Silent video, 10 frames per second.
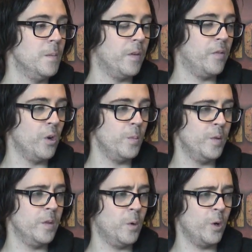Before
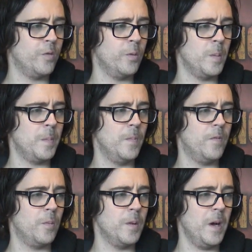removing the model
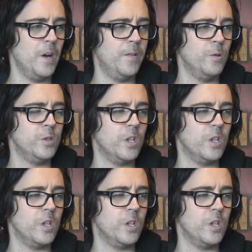from the battlefield,